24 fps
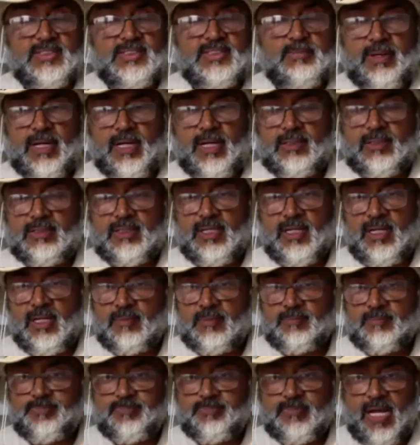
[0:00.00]
about
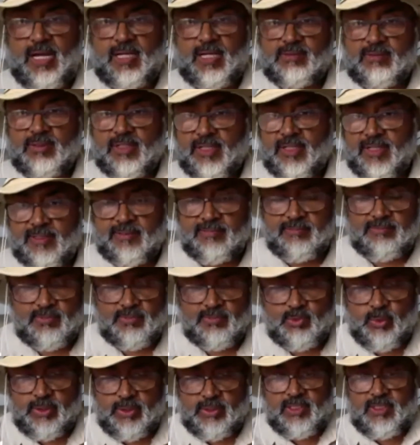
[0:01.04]

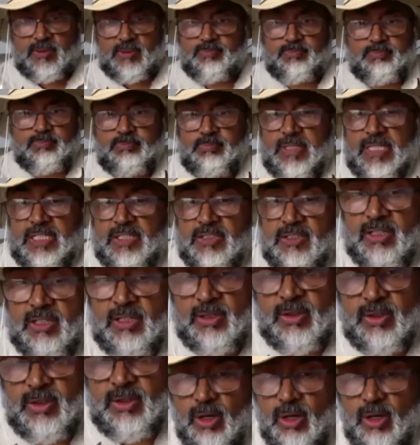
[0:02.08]
120-meter